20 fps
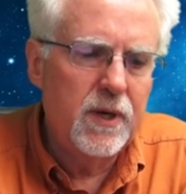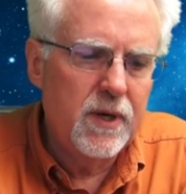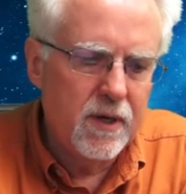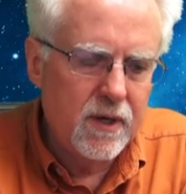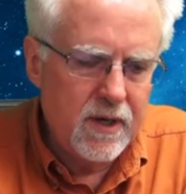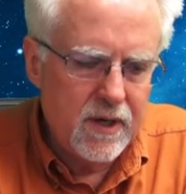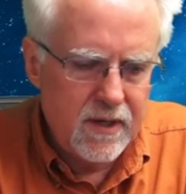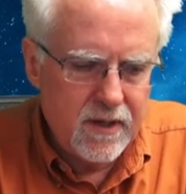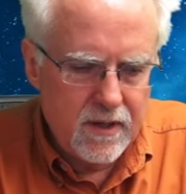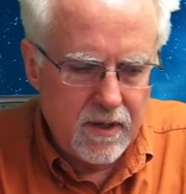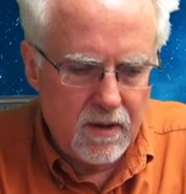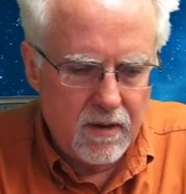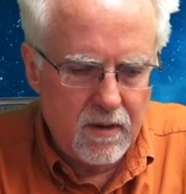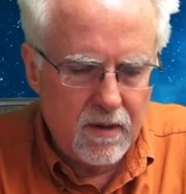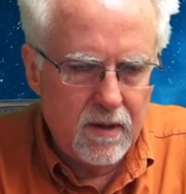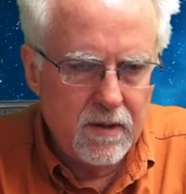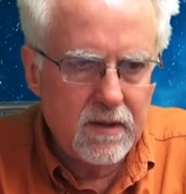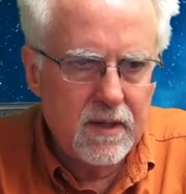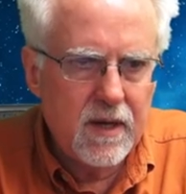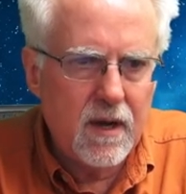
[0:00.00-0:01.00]
are going to
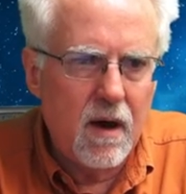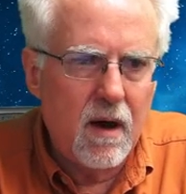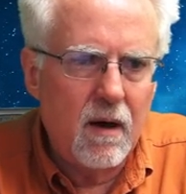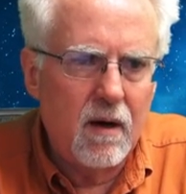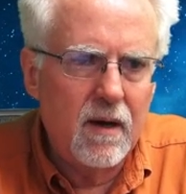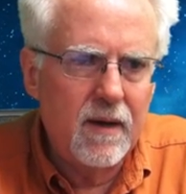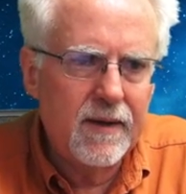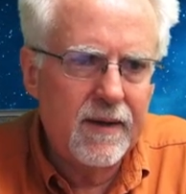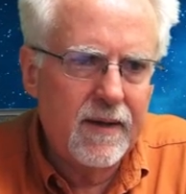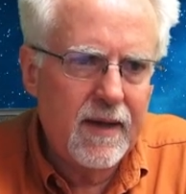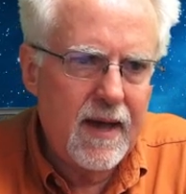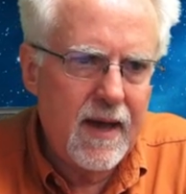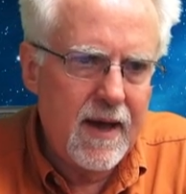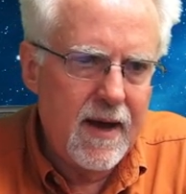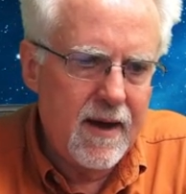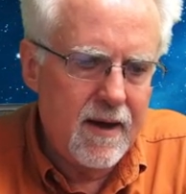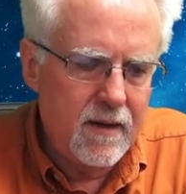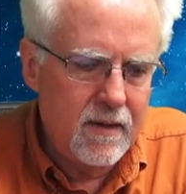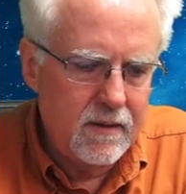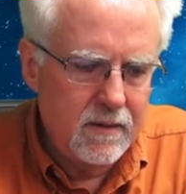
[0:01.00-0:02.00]
call
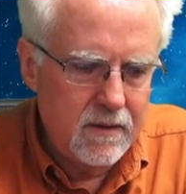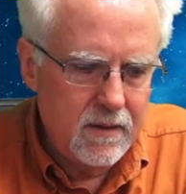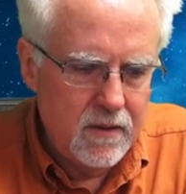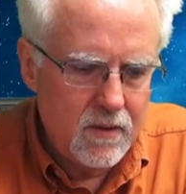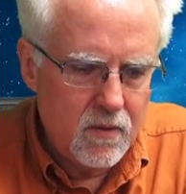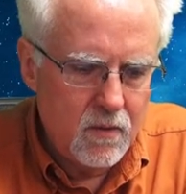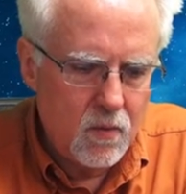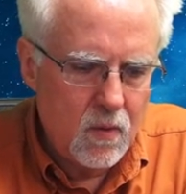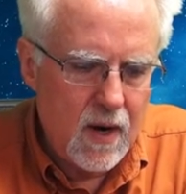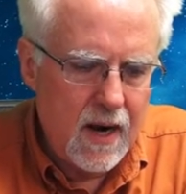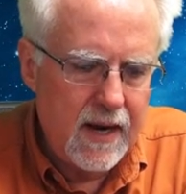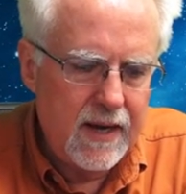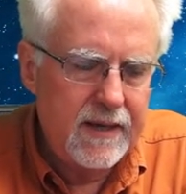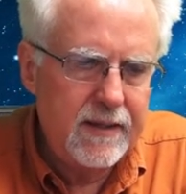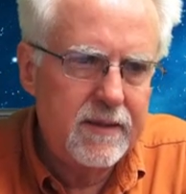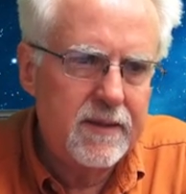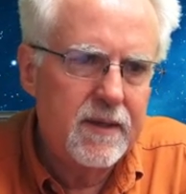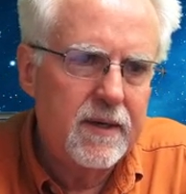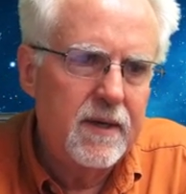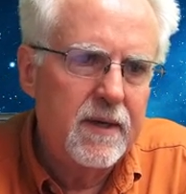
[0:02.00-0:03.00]
cal
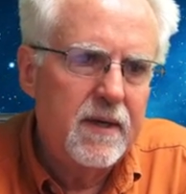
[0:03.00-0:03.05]
right